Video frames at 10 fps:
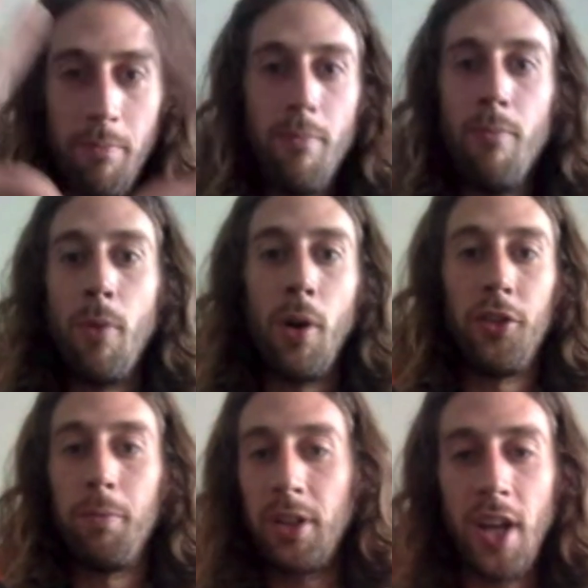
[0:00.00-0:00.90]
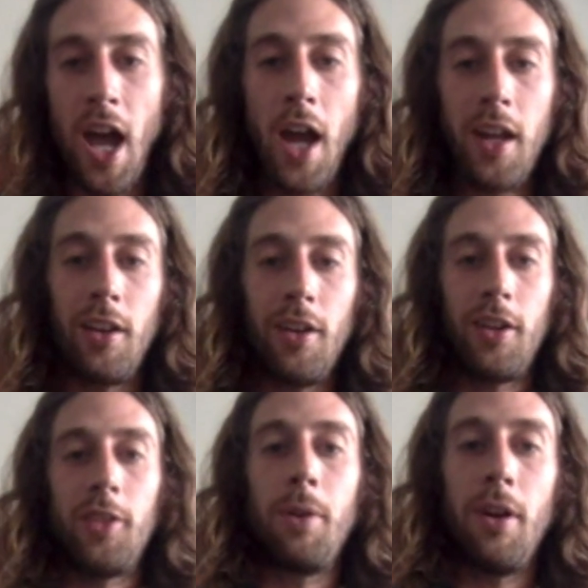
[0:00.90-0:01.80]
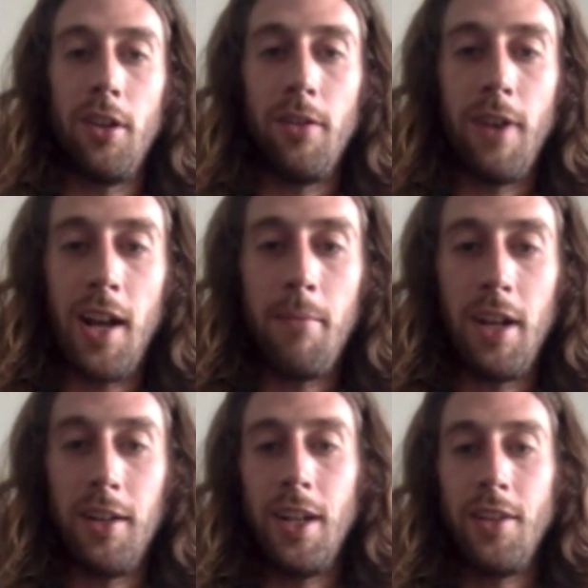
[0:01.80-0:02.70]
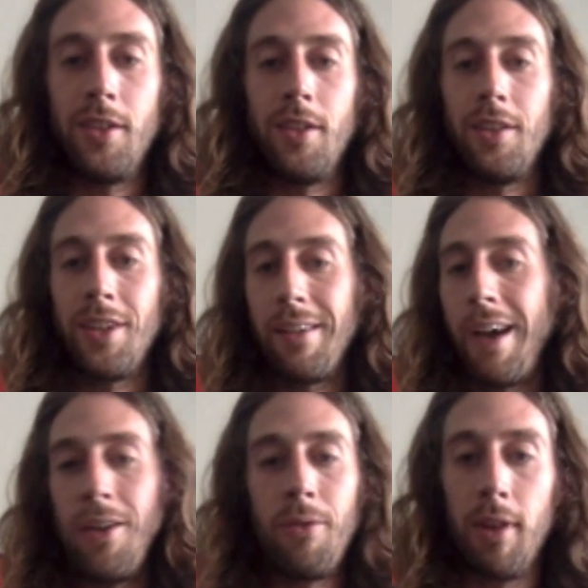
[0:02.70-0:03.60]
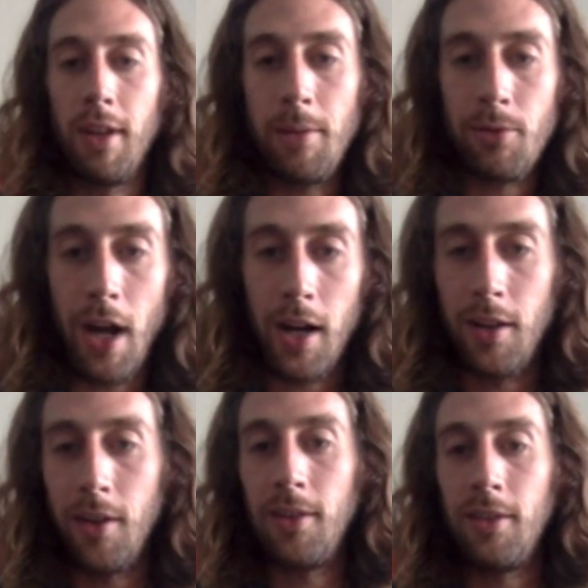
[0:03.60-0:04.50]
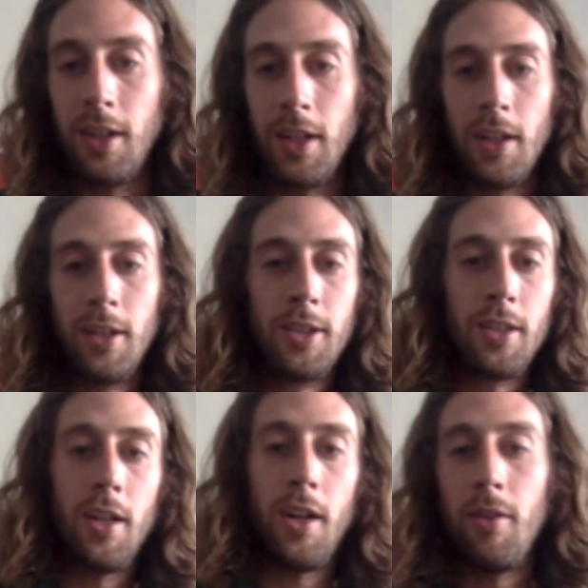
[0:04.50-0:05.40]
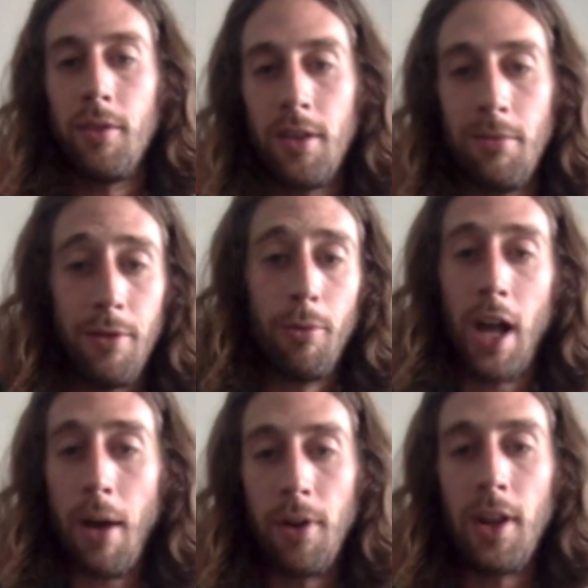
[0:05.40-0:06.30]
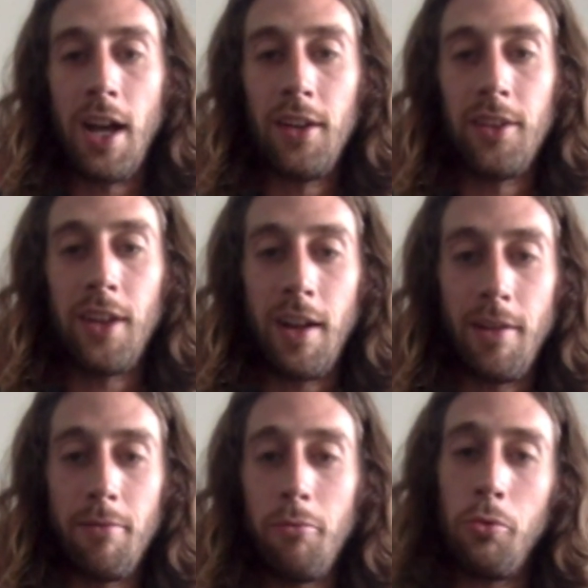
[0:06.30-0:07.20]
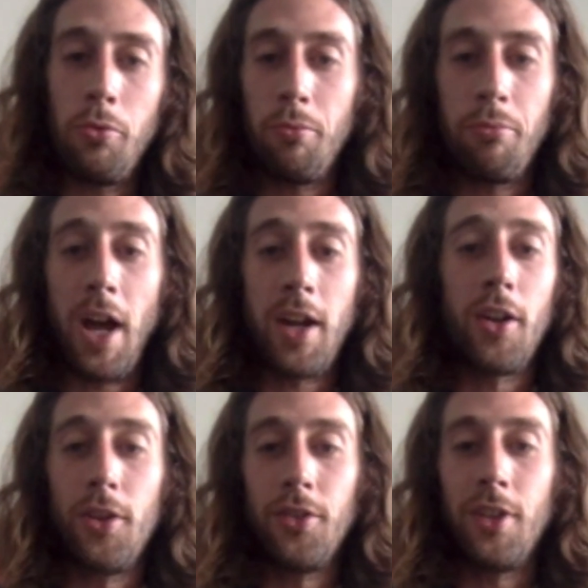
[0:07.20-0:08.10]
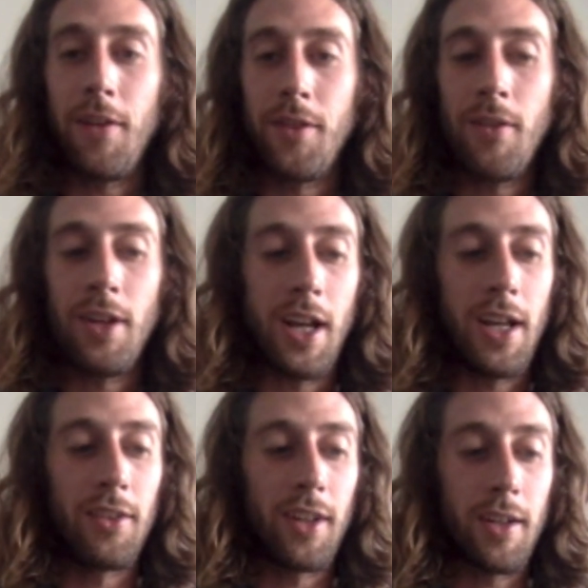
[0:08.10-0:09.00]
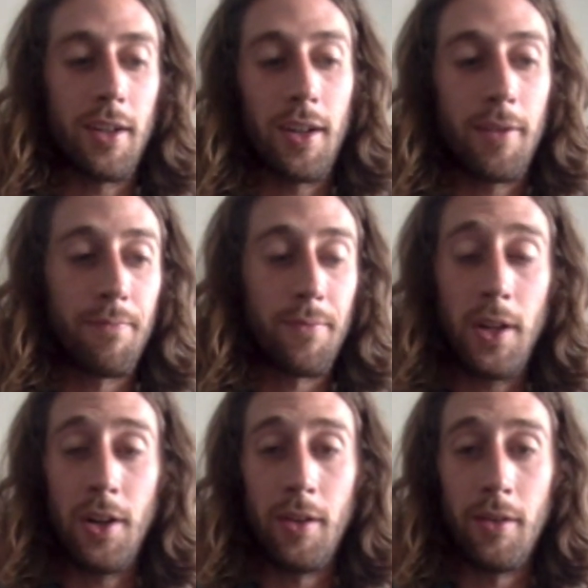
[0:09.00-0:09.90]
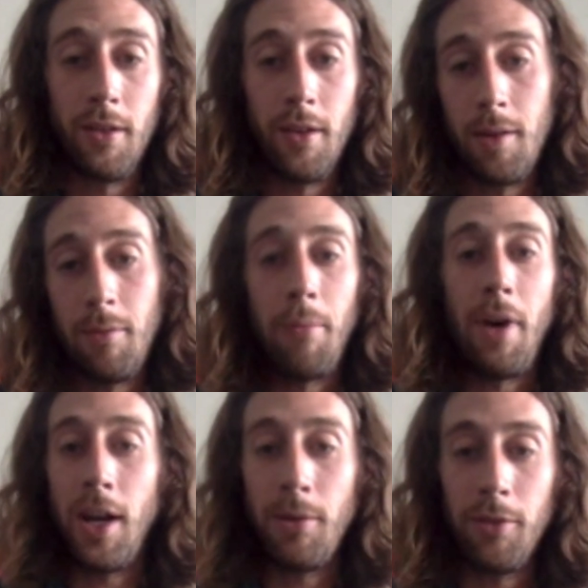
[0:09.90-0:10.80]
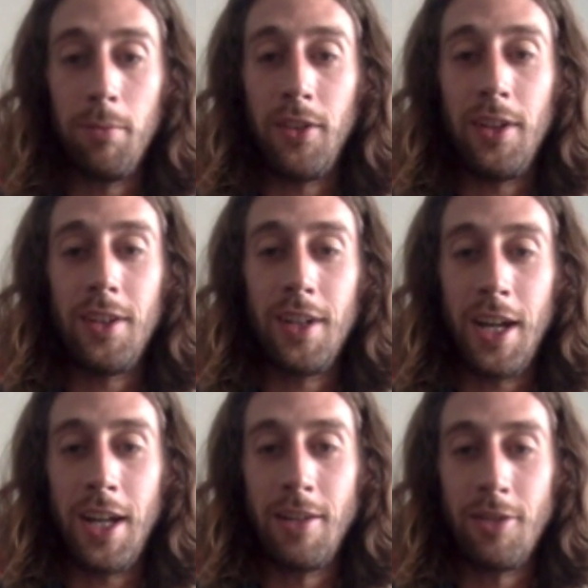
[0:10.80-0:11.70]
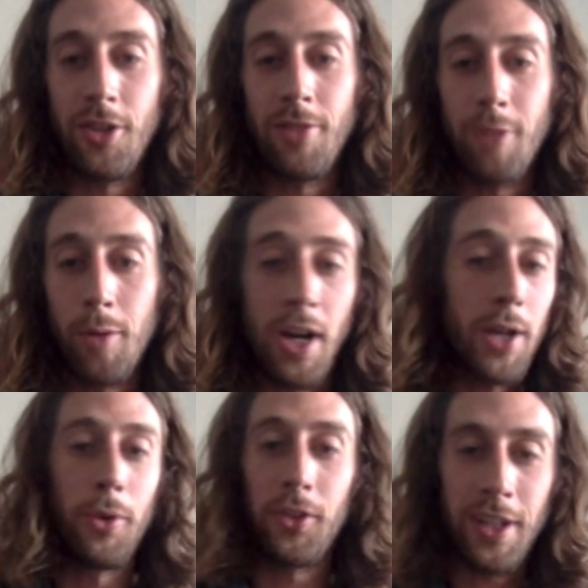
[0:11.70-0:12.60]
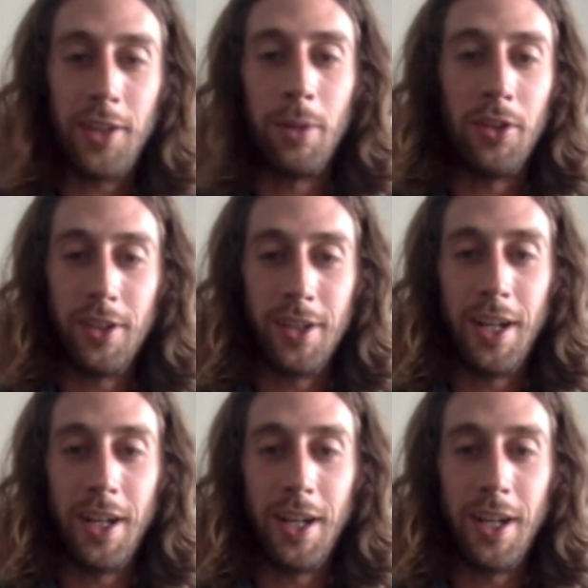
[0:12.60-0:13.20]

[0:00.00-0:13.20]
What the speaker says: most spectacular experience you've had in meditation? And he's like, I don't really keep track of those. You know, what I realize is my conclusion after every day is like, you know, my mind was busy today, or my mind wasn't as busy today.